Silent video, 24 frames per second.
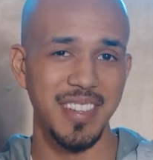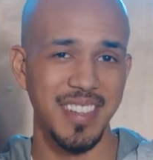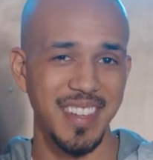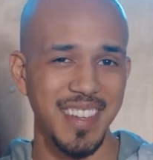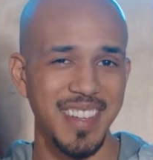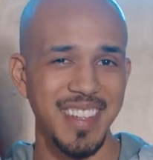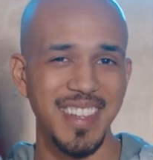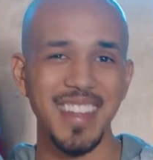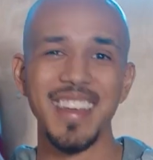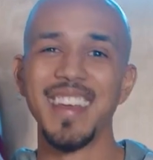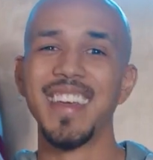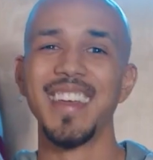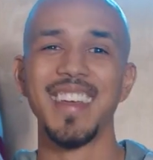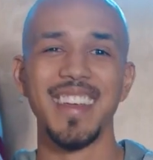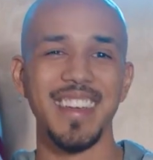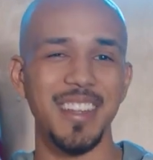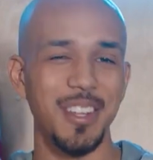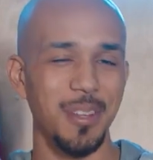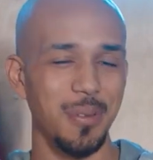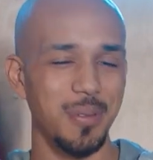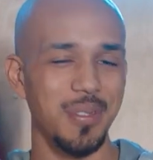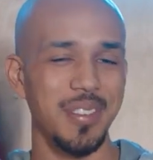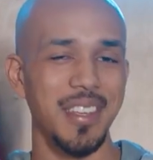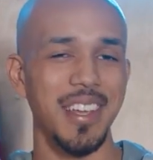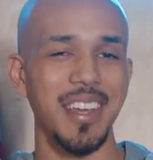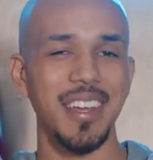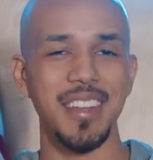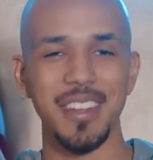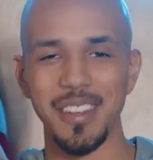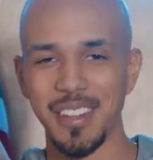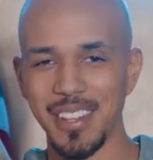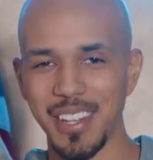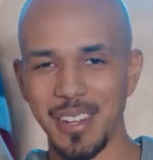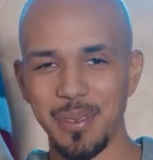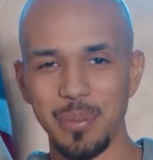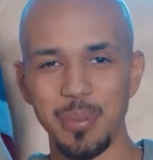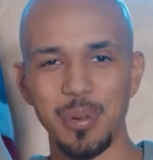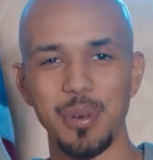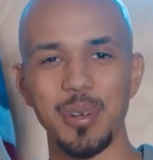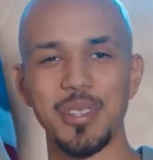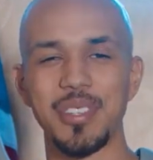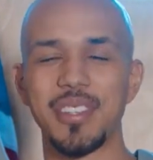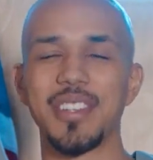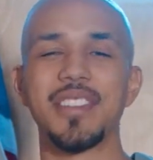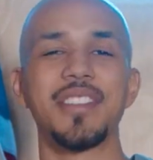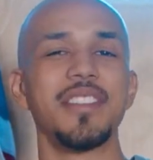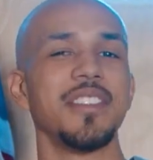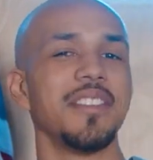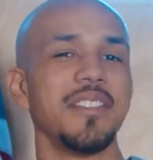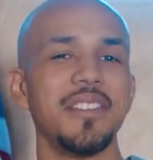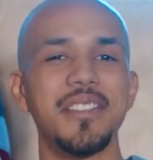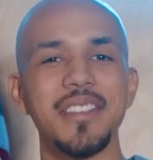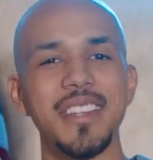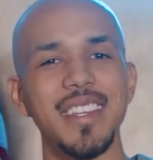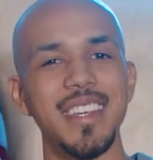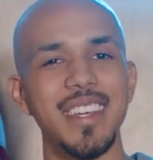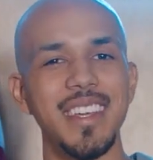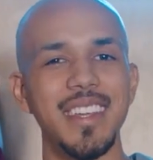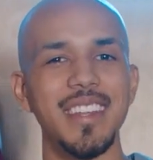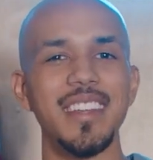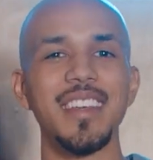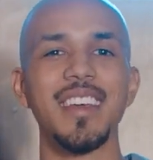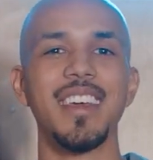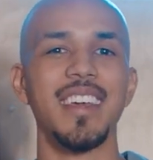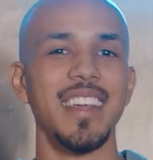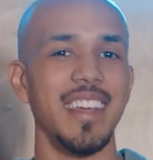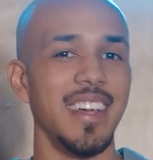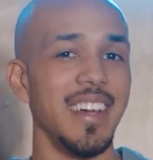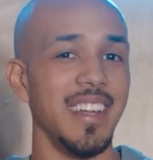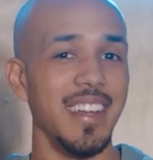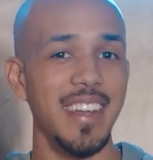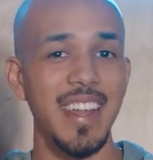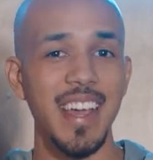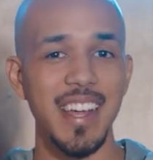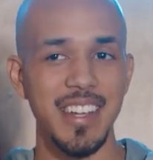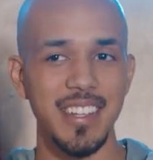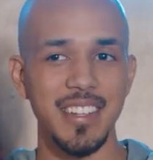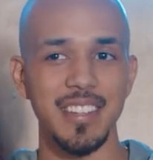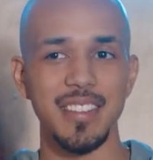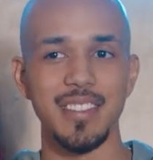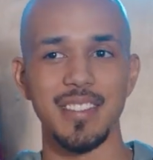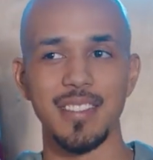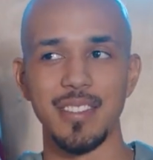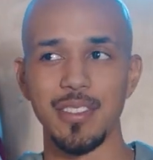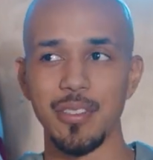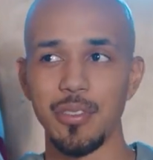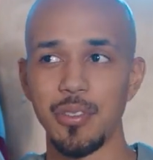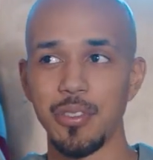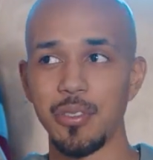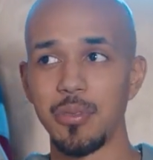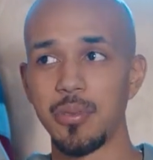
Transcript: You know what I'm saying? Don't let them bullshit you. You need connections too.